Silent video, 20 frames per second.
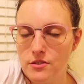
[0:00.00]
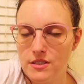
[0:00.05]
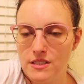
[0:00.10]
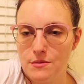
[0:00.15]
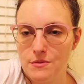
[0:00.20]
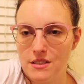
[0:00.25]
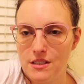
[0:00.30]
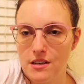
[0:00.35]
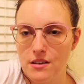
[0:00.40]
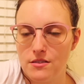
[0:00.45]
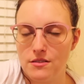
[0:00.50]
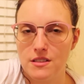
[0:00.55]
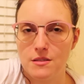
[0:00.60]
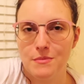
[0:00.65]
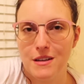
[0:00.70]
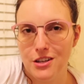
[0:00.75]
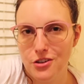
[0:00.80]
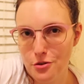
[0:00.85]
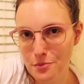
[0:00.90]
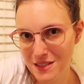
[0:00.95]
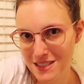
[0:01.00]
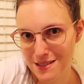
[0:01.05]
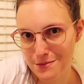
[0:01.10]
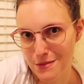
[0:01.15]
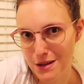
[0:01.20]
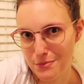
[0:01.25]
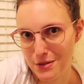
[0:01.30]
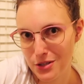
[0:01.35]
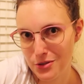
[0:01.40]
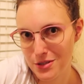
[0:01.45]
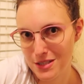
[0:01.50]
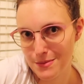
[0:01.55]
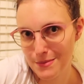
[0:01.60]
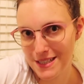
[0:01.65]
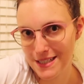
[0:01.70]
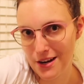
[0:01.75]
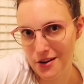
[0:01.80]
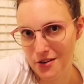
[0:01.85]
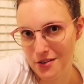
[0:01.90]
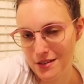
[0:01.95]
Christmas Carols, but I hope it's the Muppet
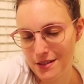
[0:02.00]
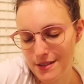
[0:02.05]
Christmas Carol.